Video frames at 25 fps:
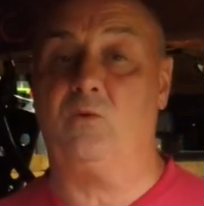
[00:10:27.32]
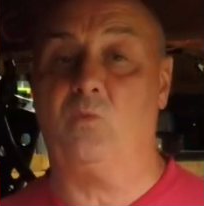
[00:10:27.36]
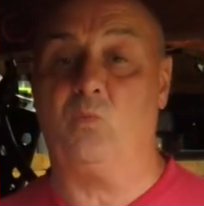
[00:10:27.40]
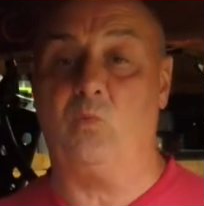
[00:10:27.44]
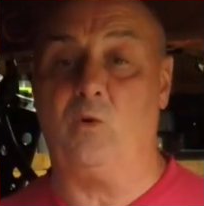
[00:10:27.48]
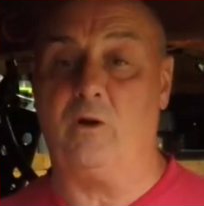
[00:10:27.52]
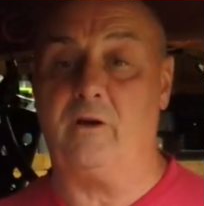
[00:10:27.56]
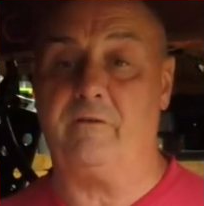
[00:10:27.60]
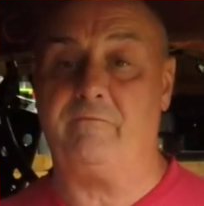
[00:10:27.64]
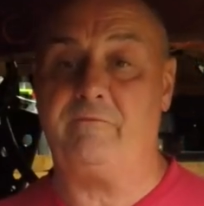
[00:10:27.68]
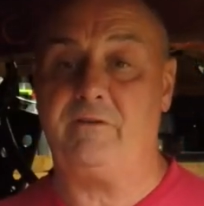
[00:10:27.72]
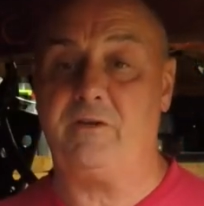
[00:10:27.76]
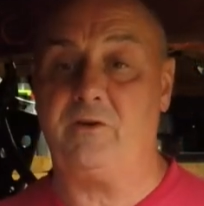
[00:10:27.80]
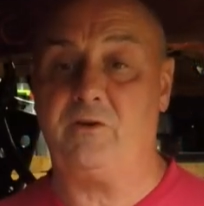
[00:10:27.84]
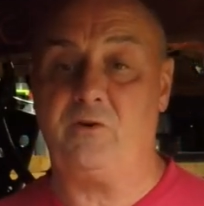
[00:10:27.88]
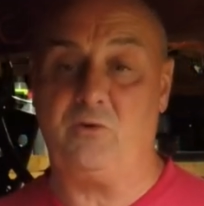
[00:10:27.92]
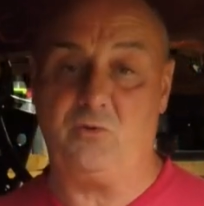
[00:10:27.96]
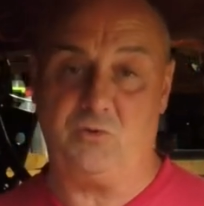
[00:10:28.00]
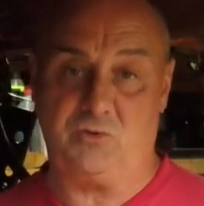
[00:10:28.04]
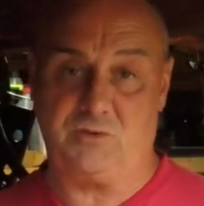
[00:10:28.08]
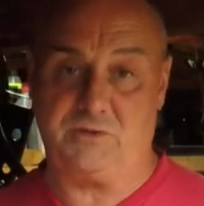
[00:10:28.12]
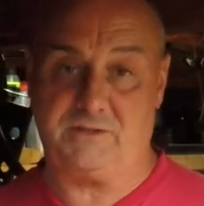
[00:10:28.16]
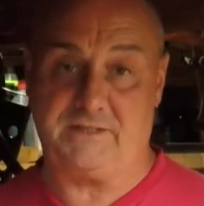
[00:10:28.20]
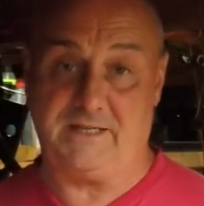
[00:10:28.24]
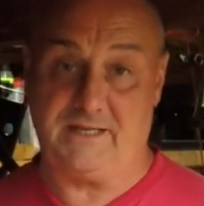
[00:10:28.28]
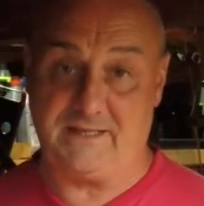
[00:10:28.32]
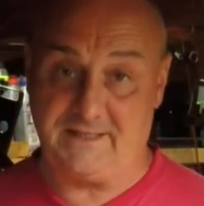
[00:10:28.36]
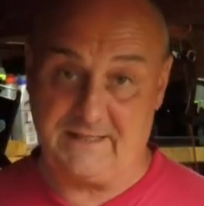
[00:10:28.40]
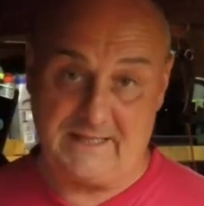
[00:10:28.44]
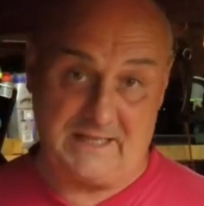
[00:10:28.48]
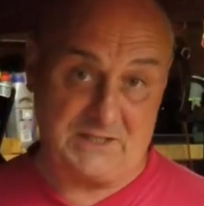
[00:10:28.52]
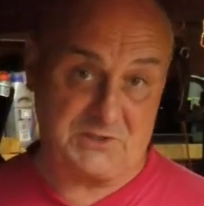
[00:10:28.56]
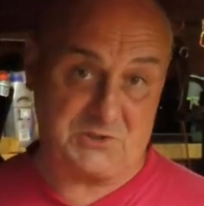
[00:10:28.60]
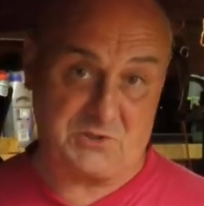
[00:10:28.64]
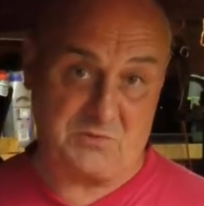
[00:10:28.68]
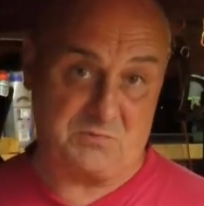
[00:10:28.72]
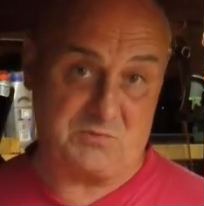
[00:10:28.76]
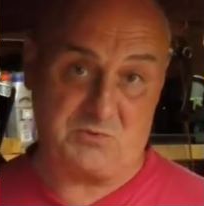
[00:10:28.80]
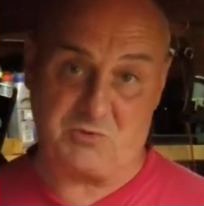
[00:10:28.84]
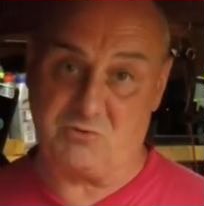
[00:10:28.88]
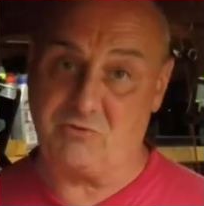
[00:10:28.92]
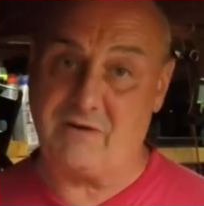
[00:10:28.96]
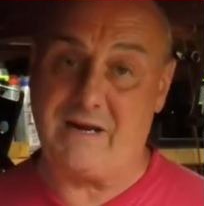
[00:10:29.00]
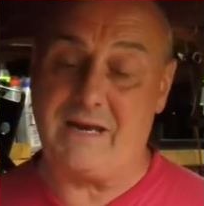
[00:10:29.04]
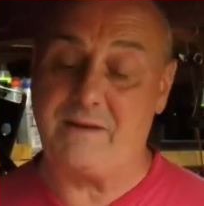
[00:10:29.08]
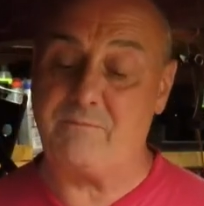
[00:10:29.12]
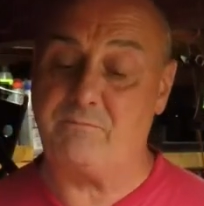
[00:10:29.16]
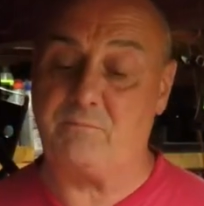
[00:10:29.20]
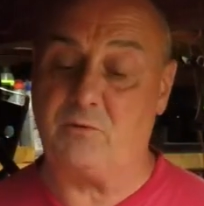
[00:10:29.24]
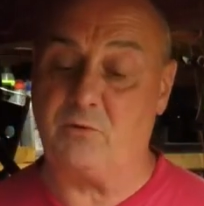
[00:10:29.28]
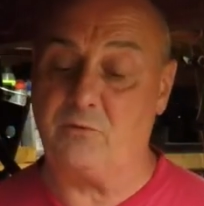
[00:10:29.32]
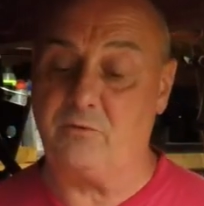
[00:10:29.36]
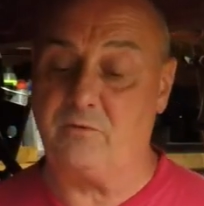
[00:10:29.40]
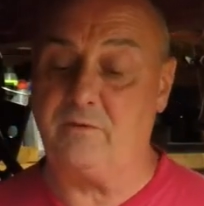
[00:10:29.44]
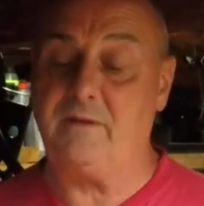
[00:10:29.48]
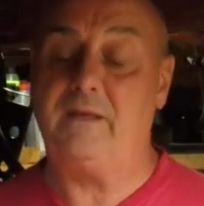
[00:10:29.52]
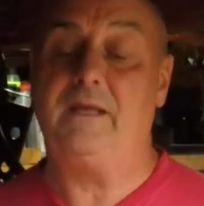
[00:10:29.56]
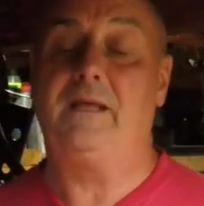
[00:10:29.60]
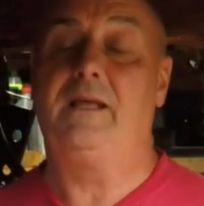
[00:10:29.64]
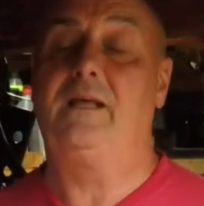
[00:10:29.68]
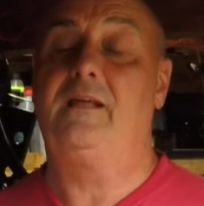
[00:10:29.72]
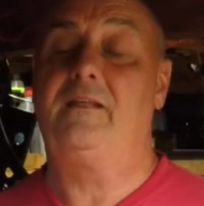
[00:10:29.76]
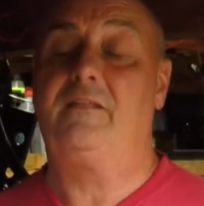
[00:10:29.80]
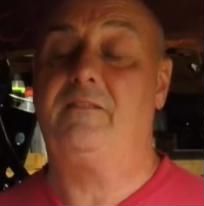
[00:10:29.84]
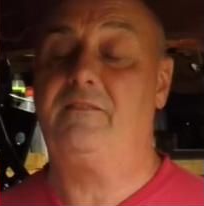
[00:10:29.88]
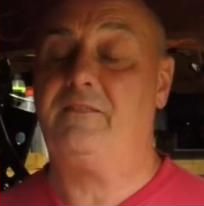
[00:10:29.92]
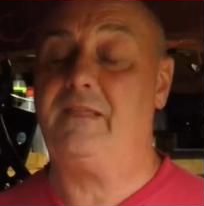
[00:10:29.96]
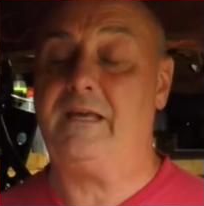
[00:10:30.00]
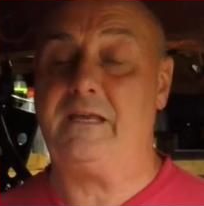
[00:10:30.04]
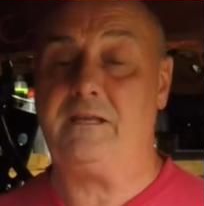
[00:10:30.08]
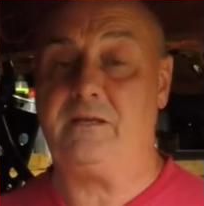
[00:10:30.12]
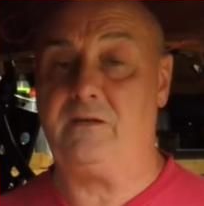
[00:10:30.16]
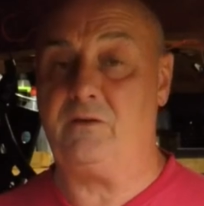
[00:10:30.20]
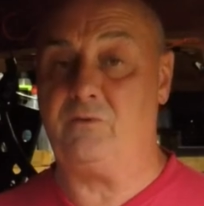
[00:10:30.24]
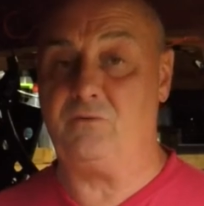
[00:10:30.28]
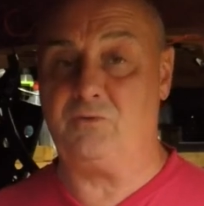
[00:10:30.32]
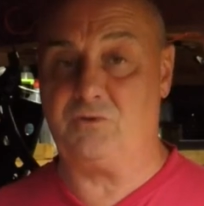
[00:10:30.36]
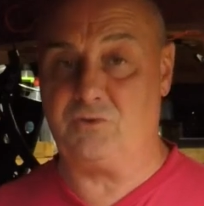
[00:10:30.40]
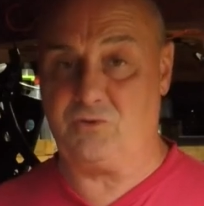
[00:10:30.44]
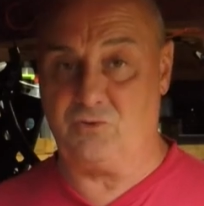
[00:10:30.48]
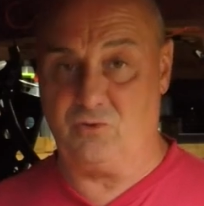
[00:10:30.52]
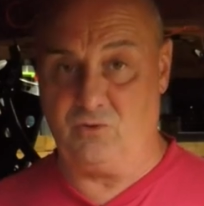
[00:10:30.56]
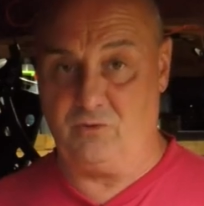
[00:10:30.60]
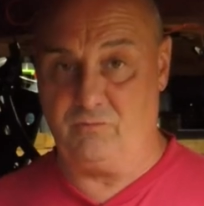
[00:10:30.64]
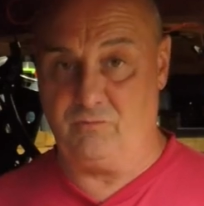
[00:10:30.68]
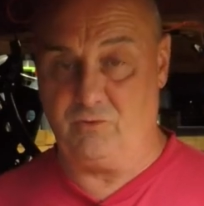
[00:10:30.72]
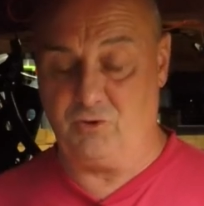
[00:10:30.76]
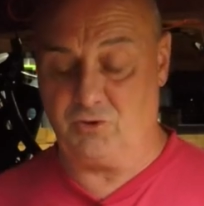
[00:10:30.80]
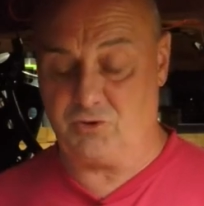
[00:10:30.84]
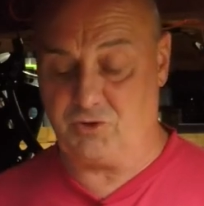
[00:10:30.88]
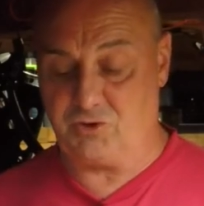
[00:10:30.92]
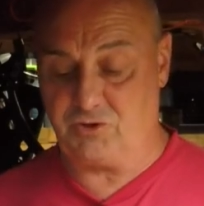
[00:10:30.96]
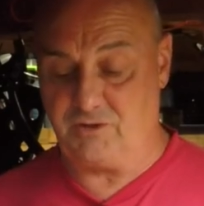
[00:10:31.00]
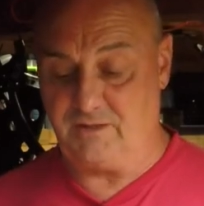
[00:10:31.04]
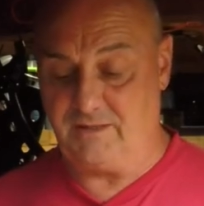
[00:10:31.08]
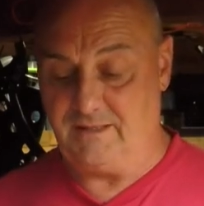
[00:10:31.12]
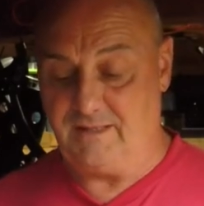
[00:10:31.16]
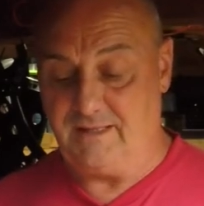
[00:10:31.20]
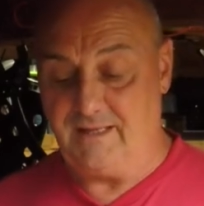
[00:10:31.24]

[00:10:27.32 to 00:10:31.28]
one of you who's ticked that subscribe button. Thank you so much.